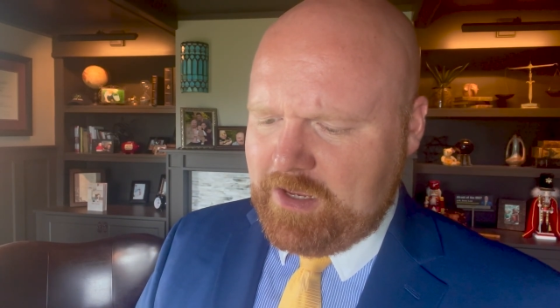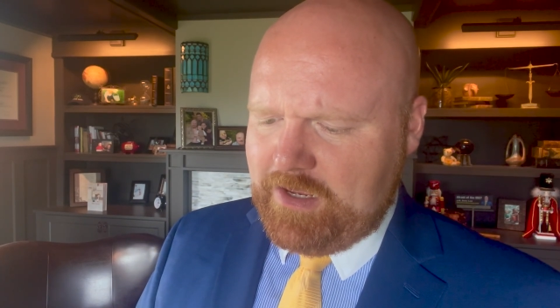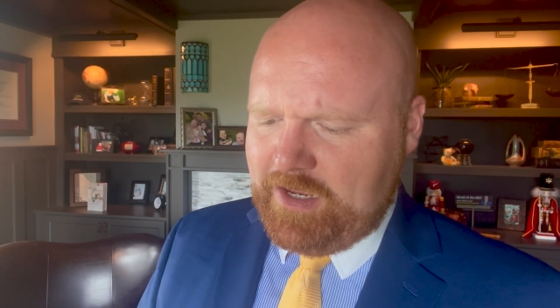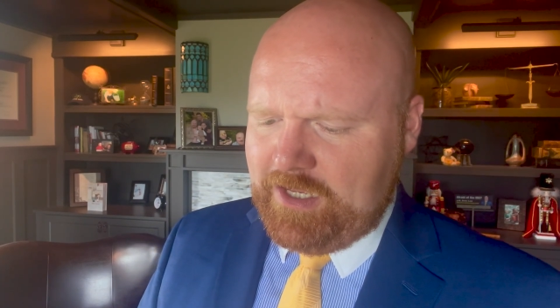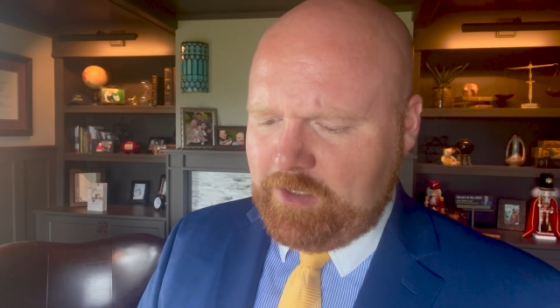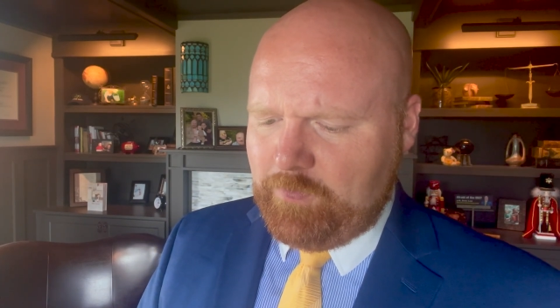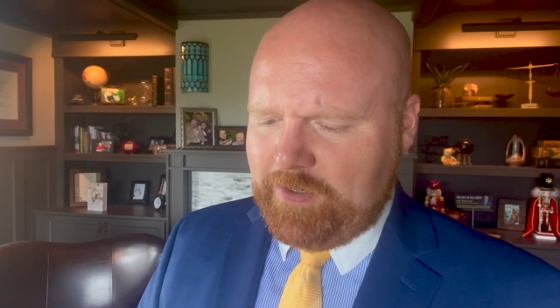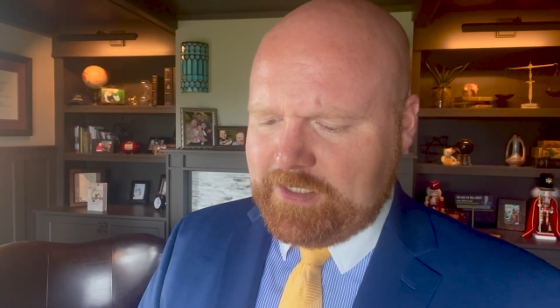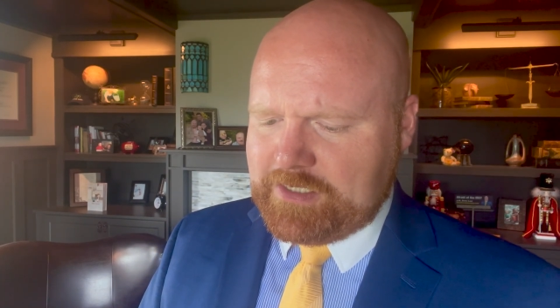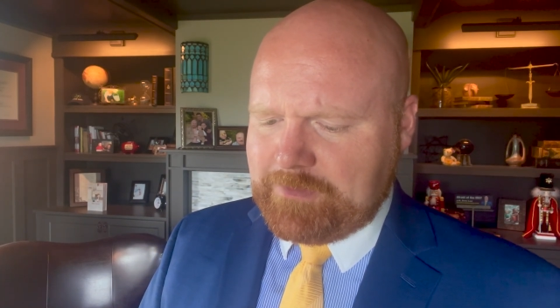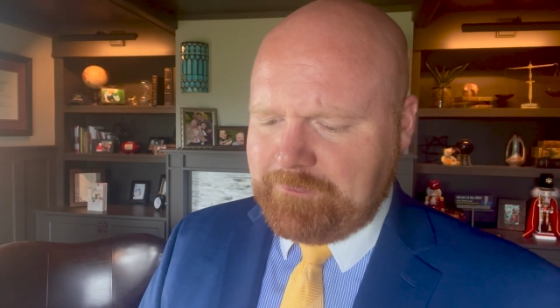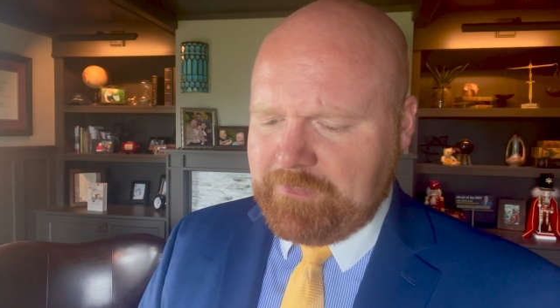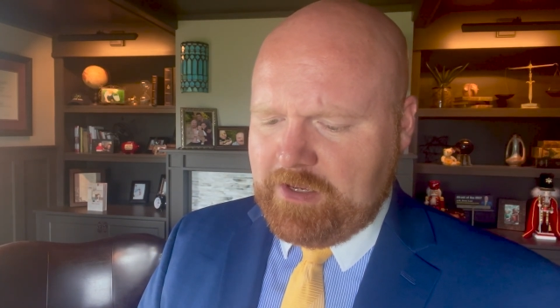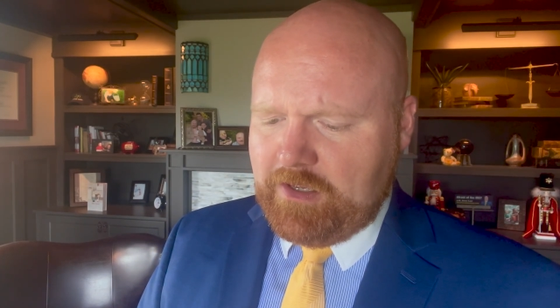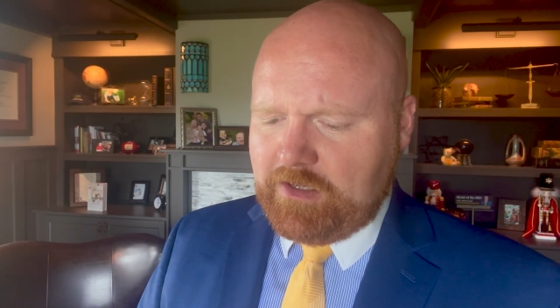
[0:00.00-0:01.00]
Anyways,
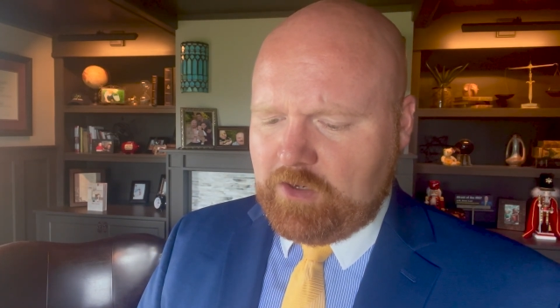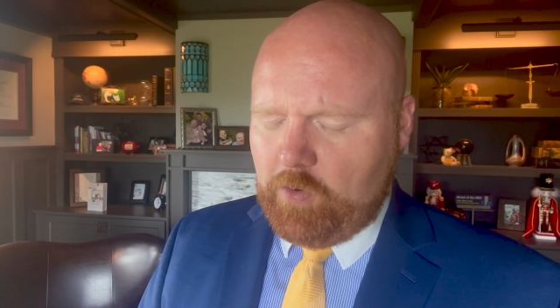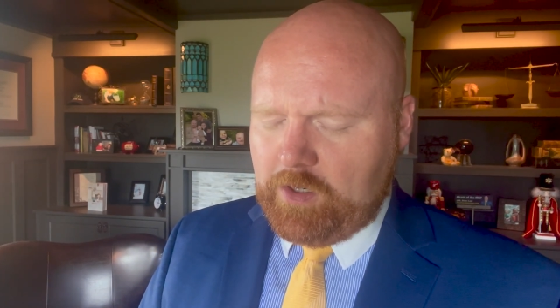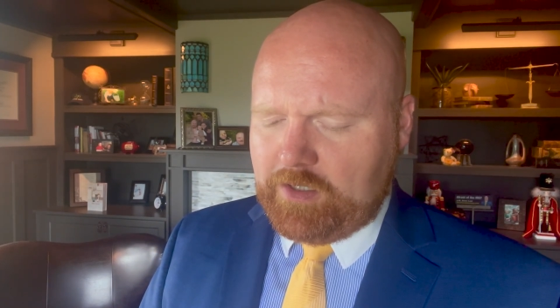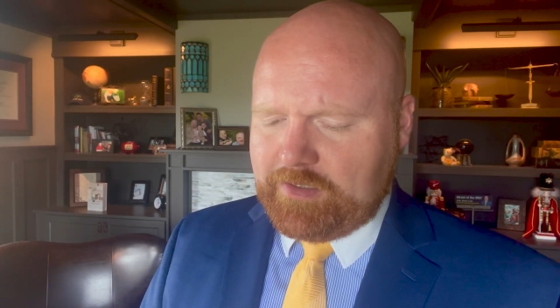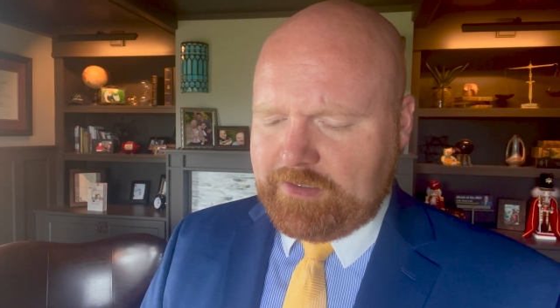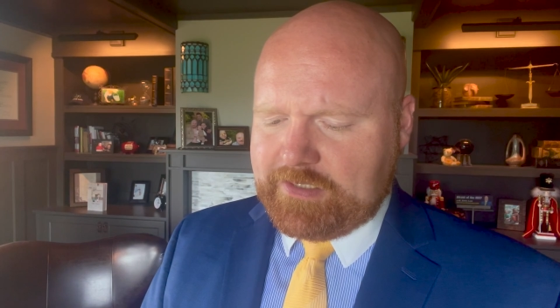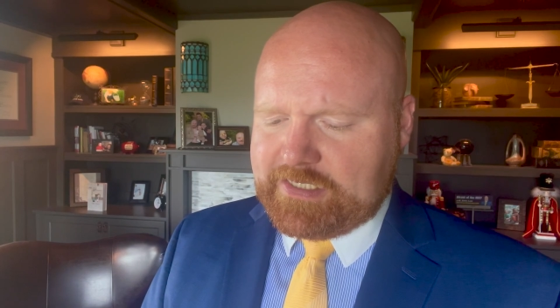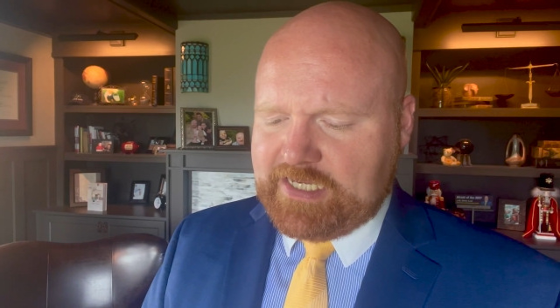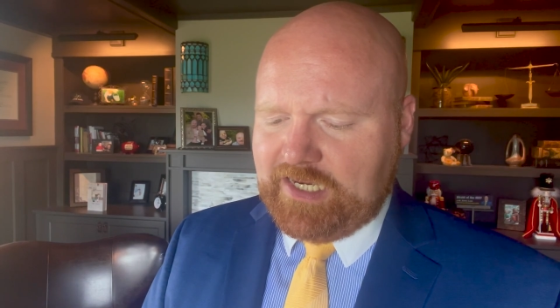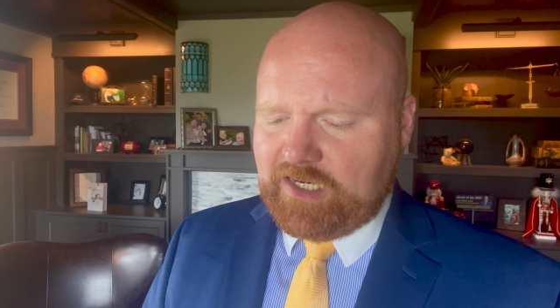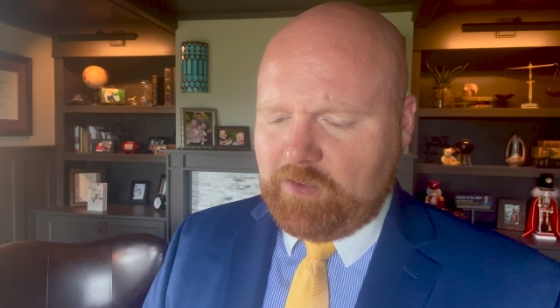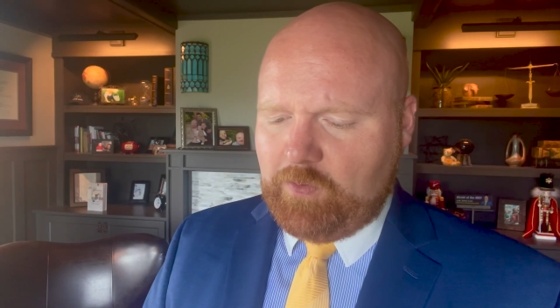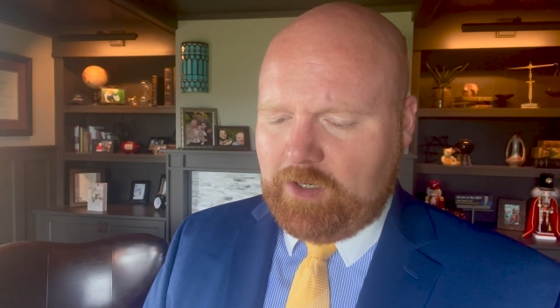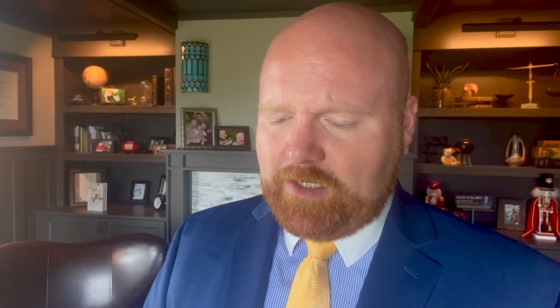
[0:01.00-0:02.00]
going on to the
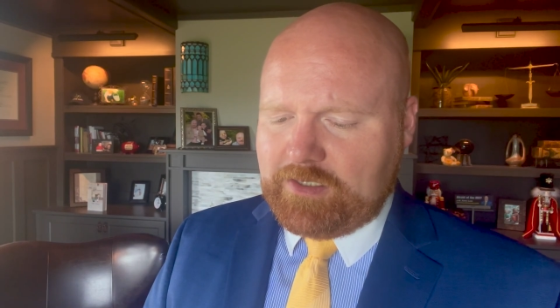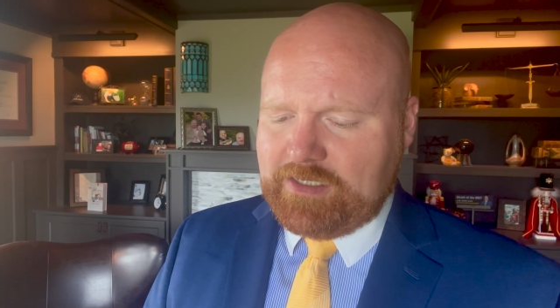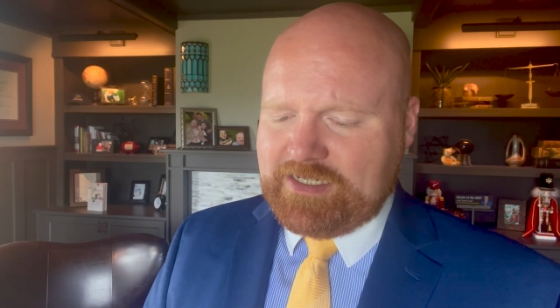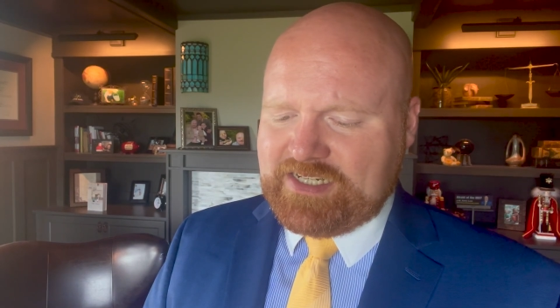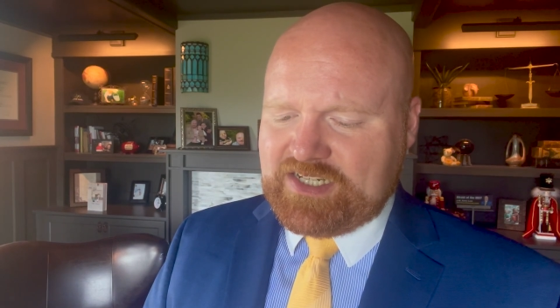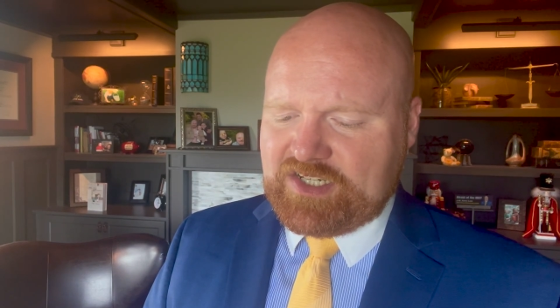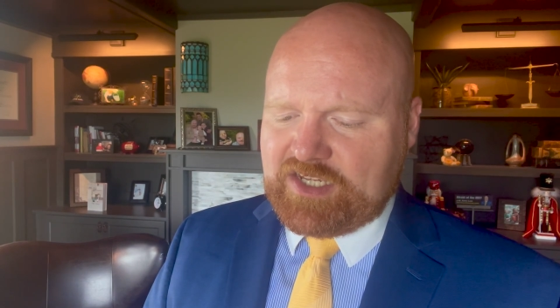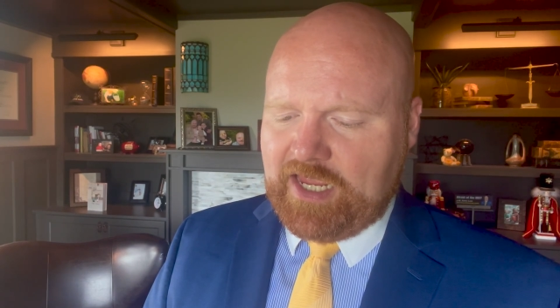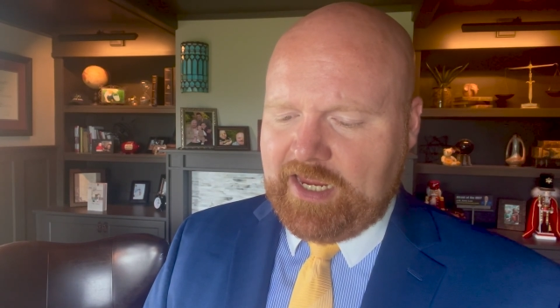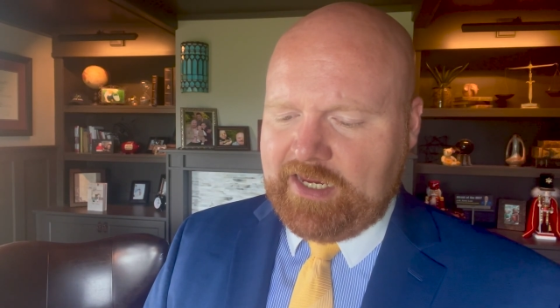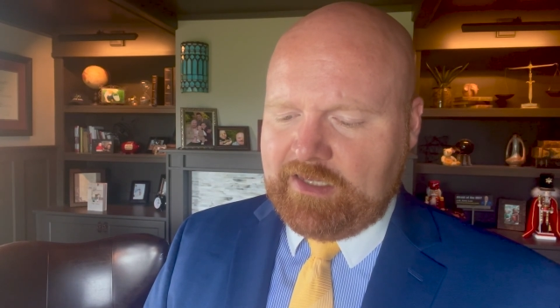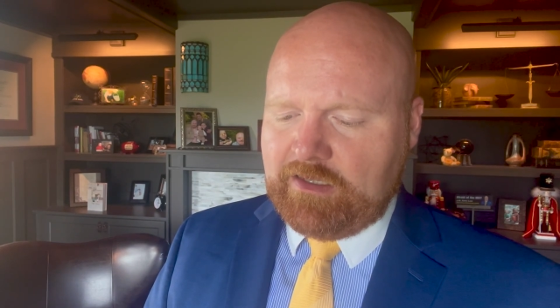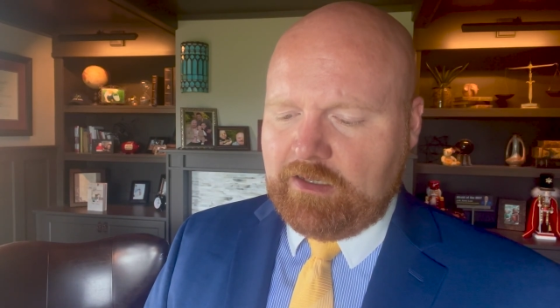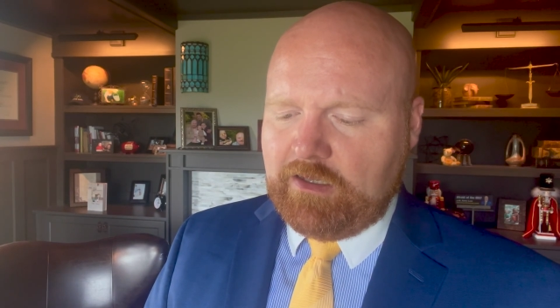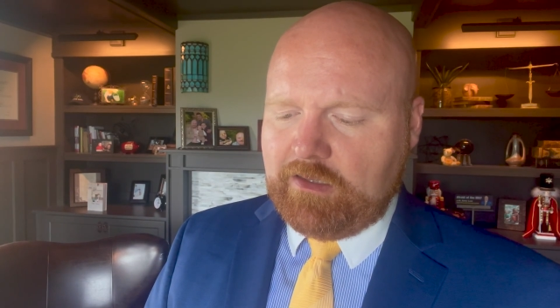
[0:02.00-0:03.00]
second one:
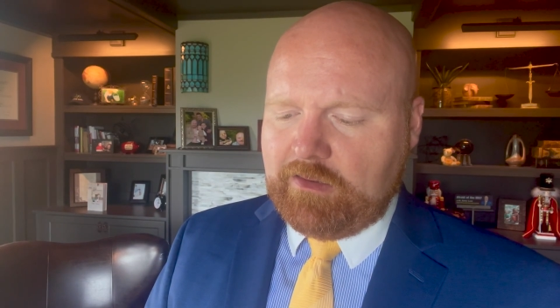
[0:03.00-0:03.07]
state,